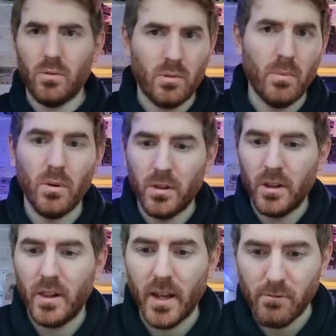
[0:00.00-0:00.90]
the more
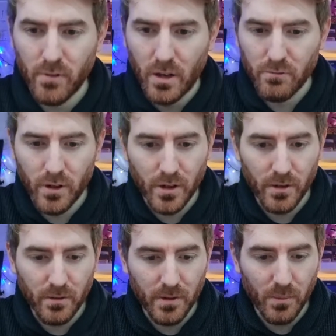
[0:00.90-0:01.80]

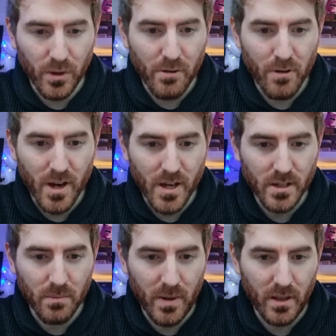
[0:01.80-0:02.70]
they raise,
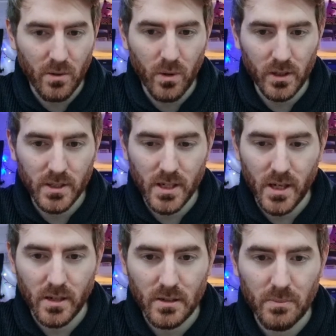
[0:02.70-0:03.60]
the better the quality
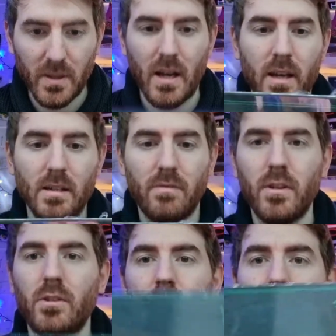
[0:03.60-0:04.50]
is. But that is
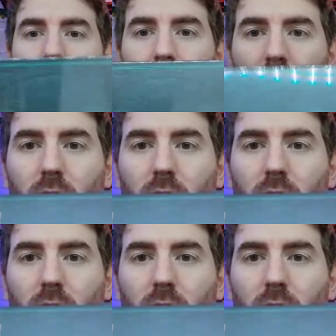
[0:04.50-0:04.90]
official Assassin's